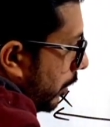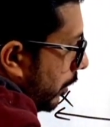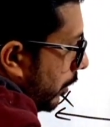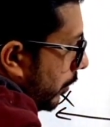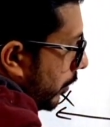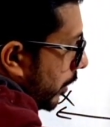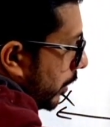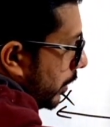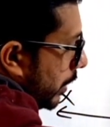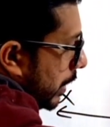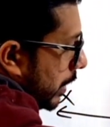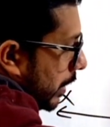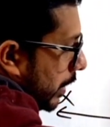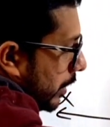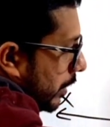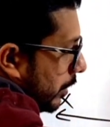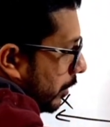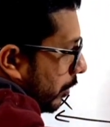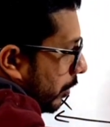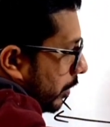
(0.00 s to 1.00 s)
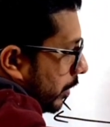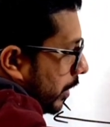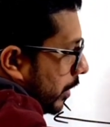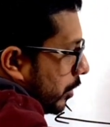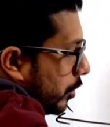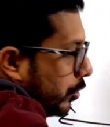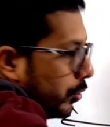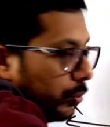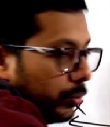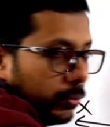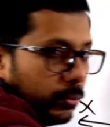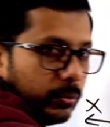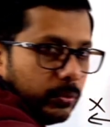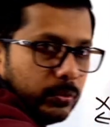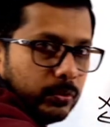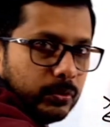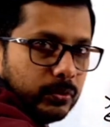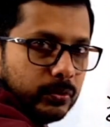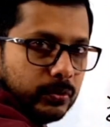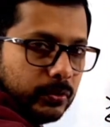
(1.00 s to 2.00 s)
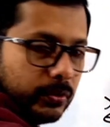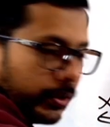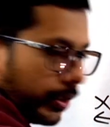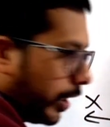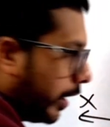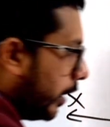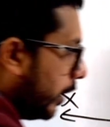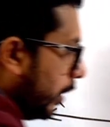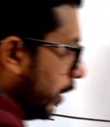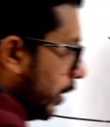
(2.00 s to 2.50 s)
Look at this. Is it not this 2? Okay,